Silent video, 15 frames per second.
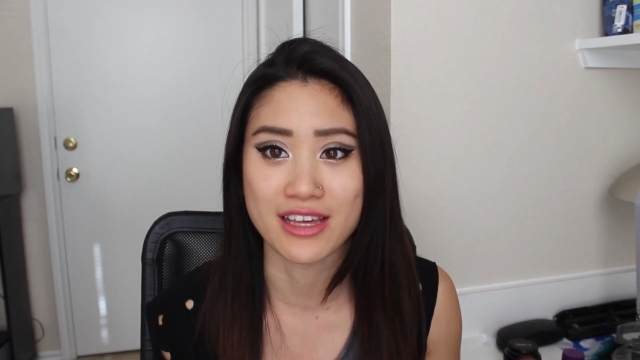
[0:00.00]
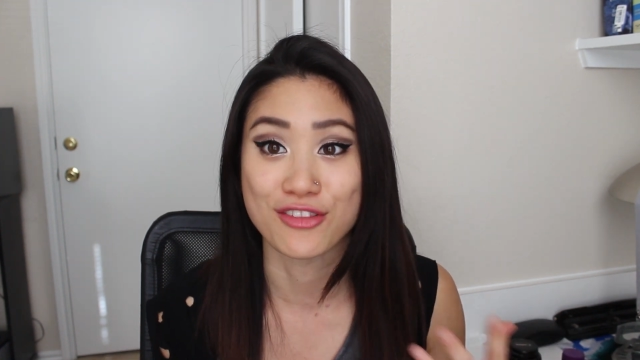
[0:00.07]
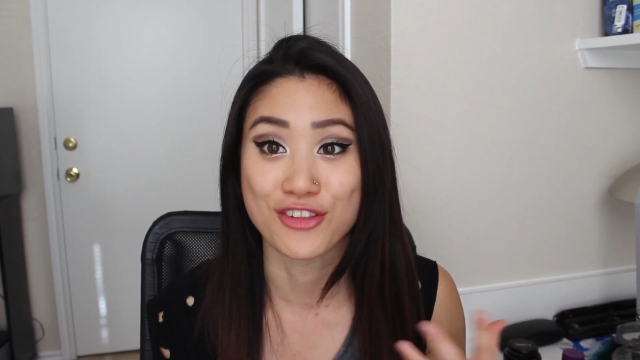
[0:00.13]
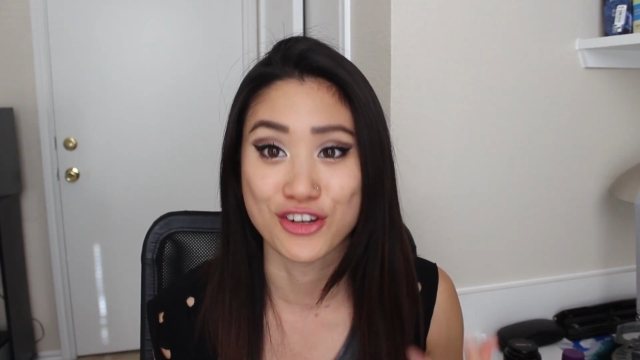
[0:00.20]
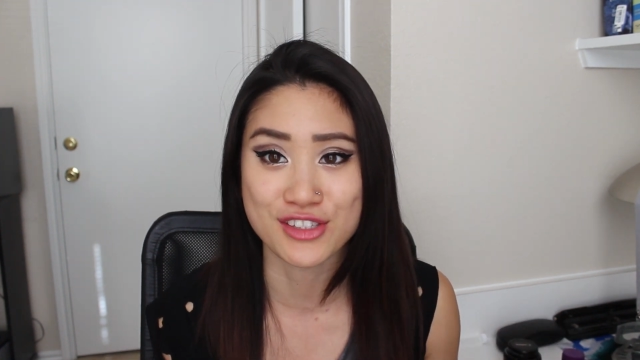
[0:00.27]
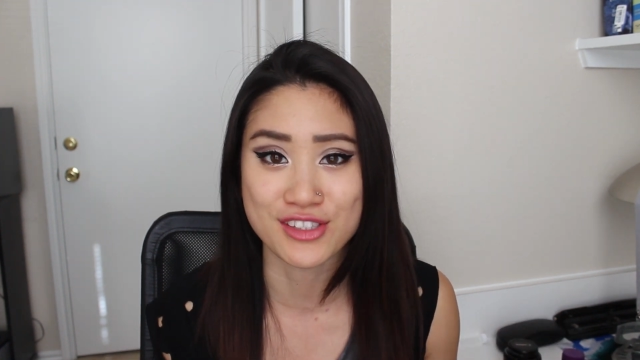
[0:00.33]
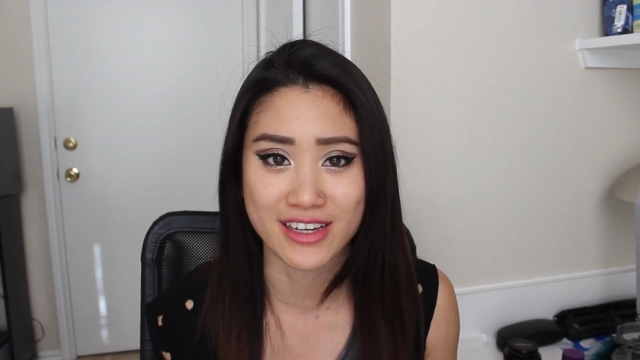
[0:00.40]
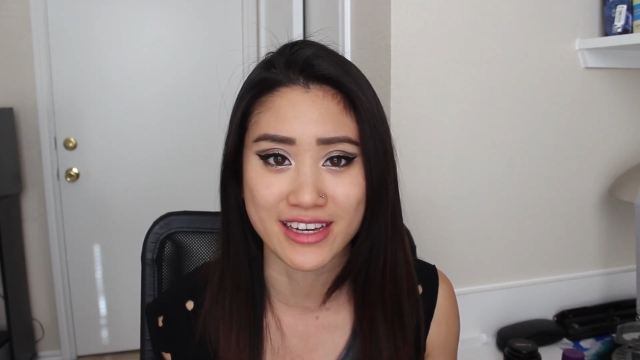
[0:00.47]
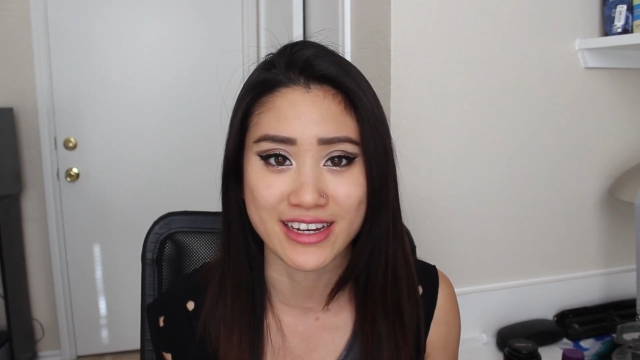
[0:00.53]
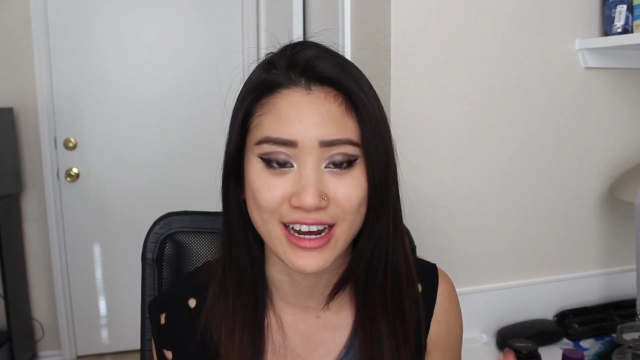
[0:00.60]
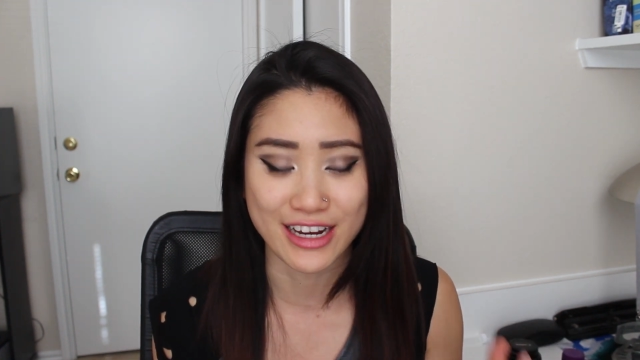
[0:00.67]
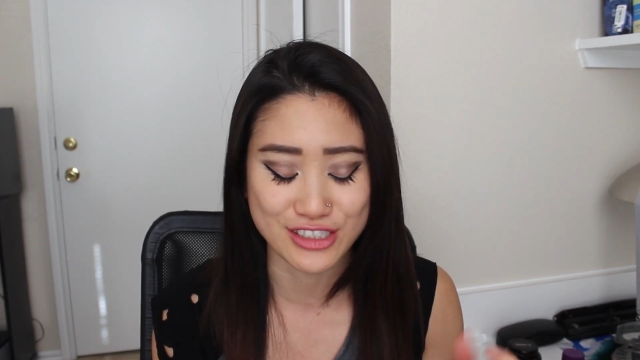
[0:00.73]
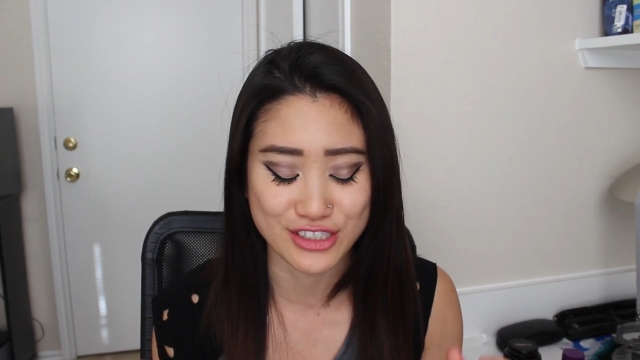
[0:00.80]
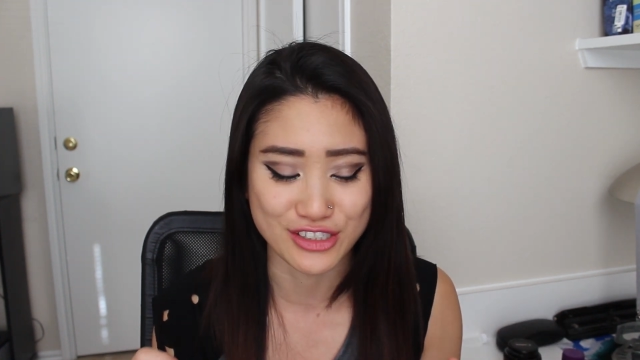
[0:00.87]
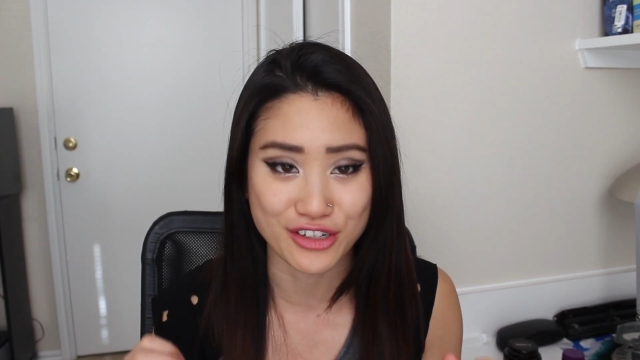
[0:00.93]
It looks like
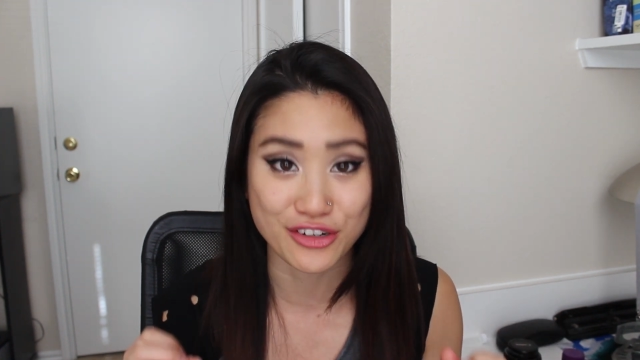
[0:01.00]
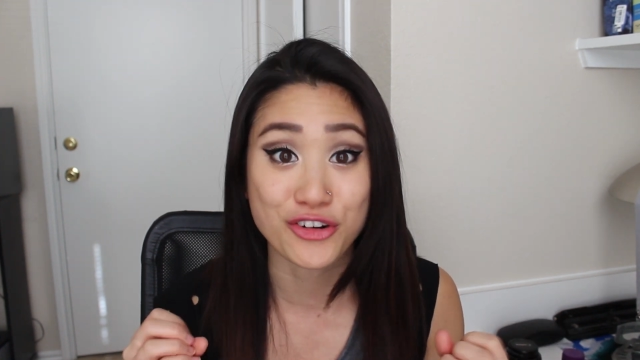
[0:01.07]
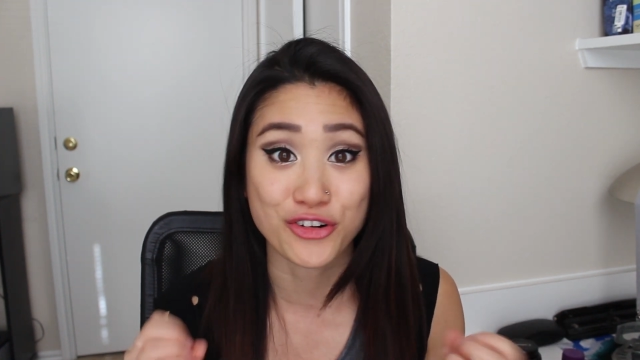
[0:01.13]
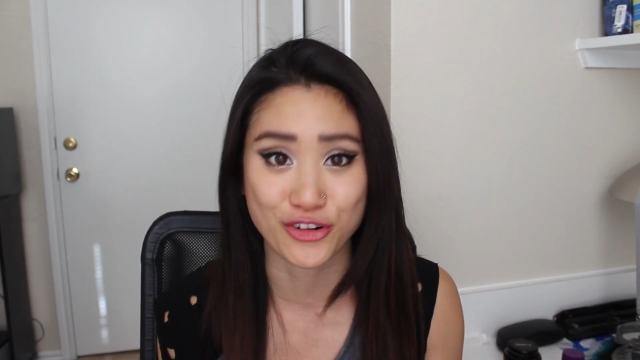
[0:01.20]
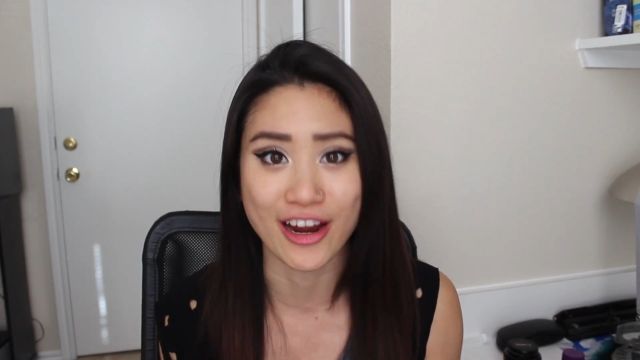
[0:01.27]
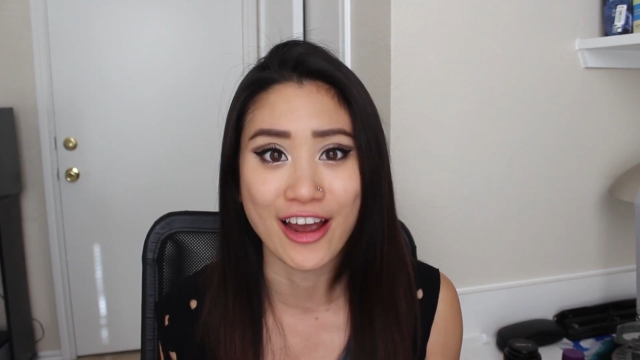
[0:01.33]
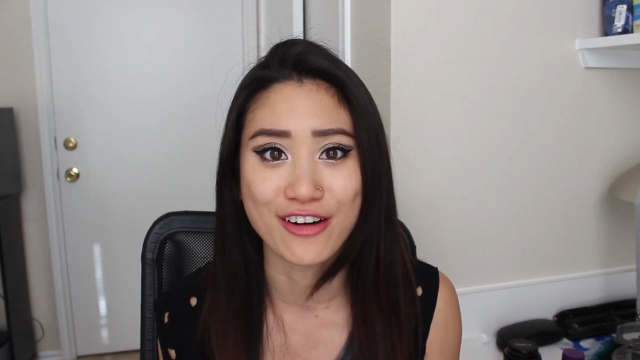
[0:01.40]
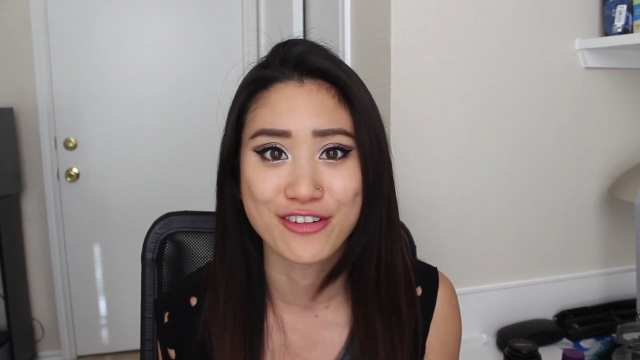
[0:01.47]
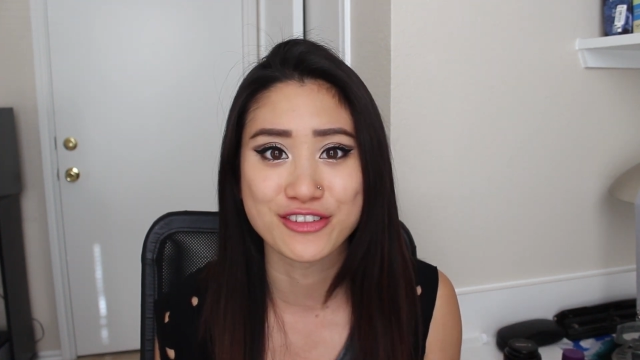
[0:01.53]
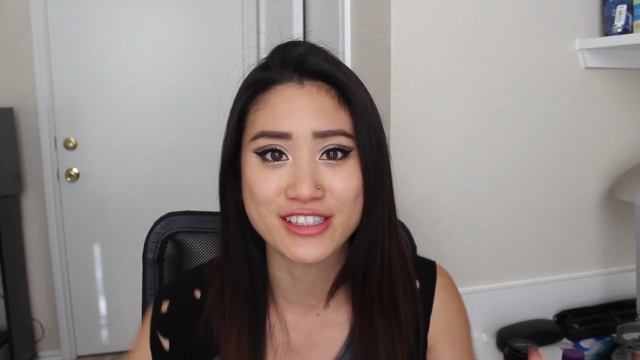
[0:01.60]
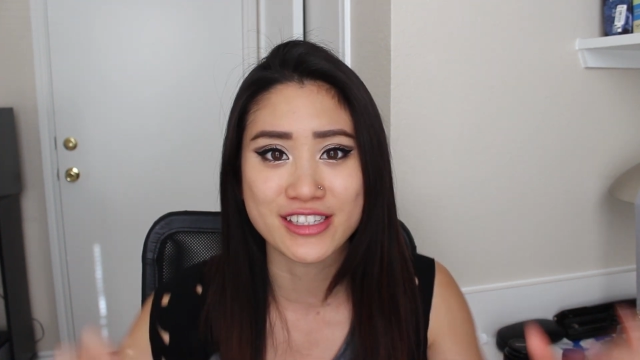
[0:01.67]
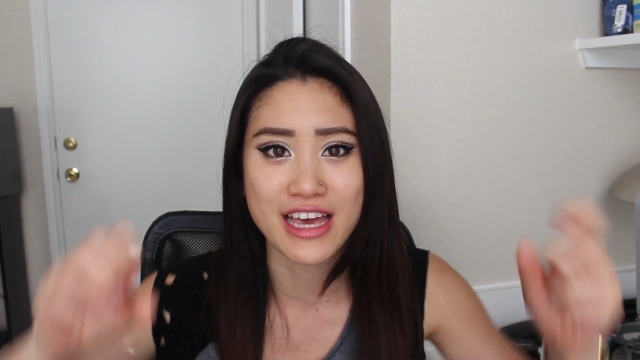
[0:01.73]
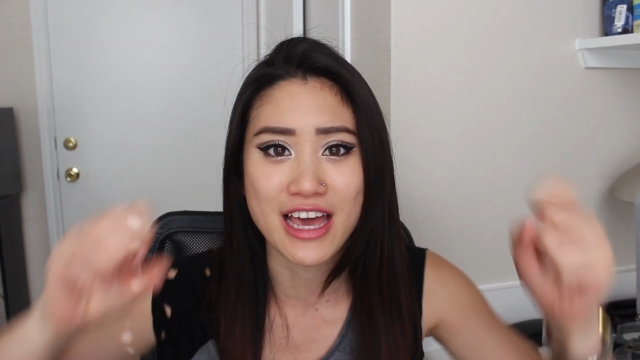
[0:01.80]
I took crayons